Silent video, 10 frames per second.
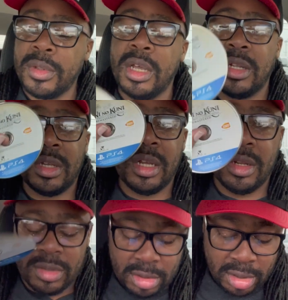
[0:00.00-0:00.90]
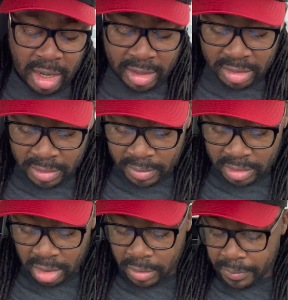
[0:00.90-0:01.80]
it, it is nice
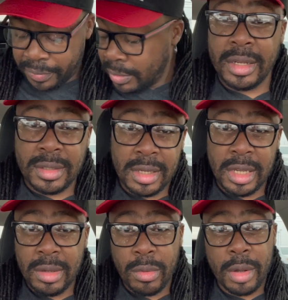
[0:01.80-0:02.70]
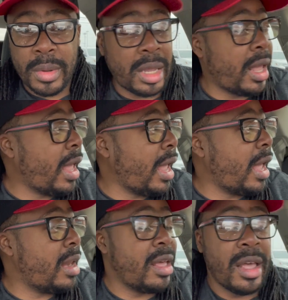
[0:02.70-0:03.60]
so see what we can
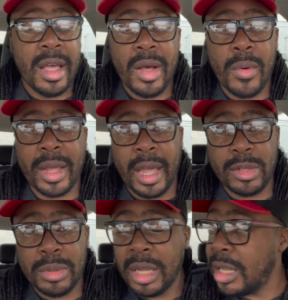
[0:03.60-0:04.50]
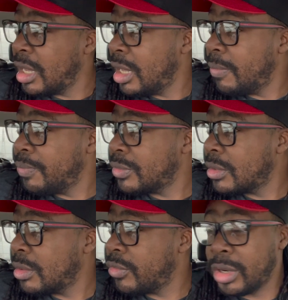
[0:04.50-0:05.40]
add what games we can get
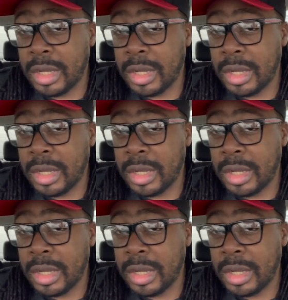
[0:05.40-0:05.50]
for the